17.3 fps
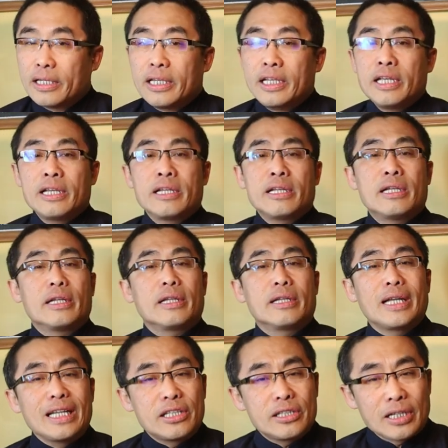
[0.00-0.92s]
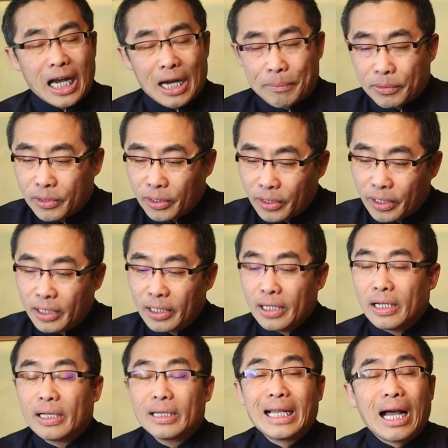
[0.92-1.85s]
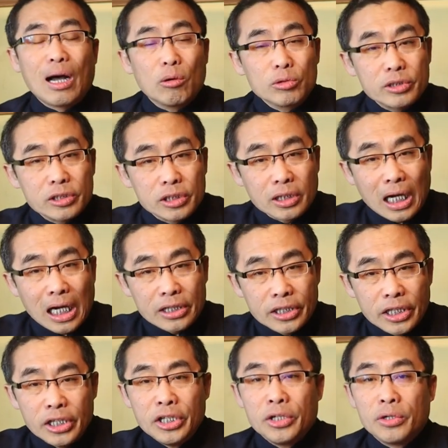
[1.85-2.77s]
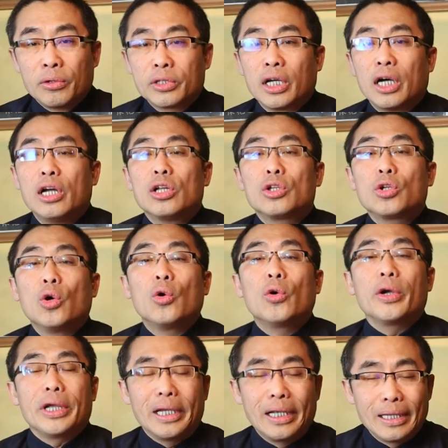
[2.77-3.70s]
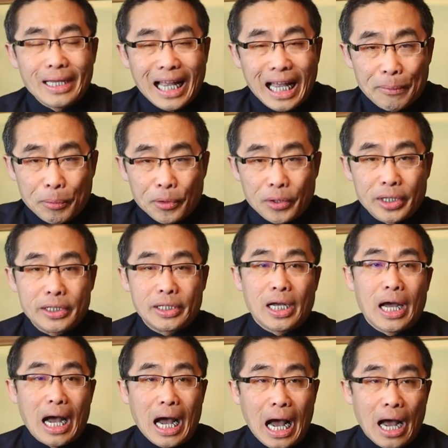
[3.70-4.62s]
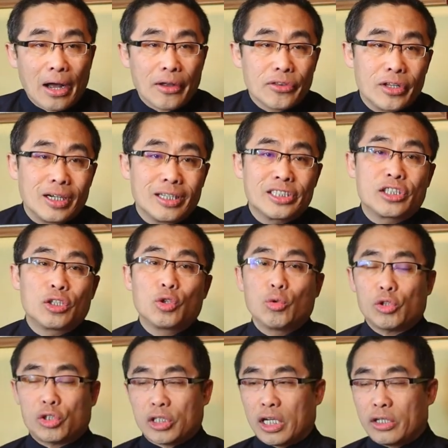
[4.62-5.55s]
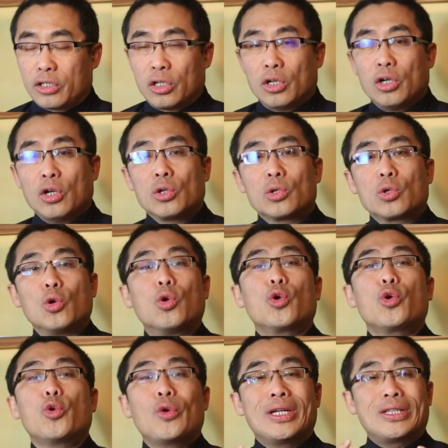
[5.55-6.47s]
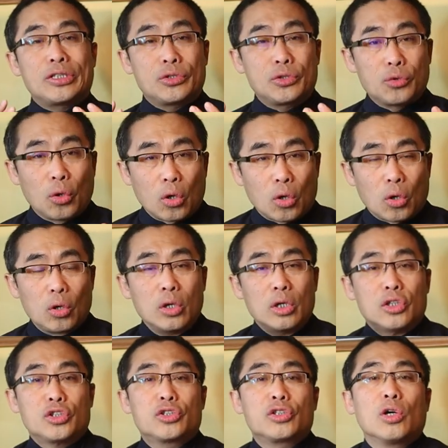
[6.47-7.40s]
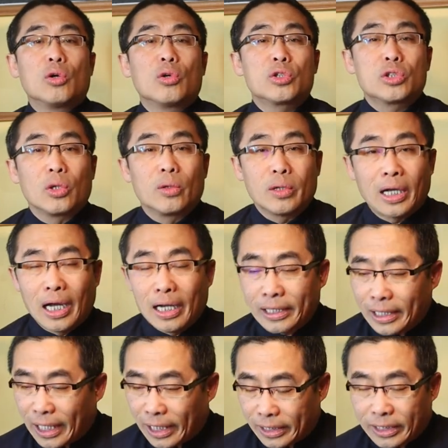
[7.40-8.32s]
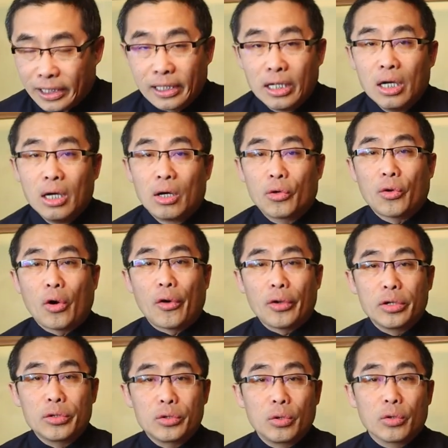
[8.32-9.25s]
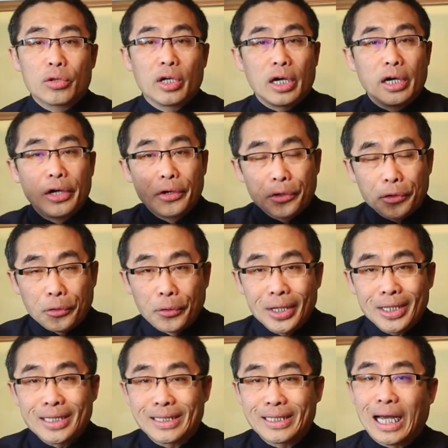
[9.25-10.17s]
In this chapter, Lao Zi continued to elaborate on the solution to restore social conduct according to the great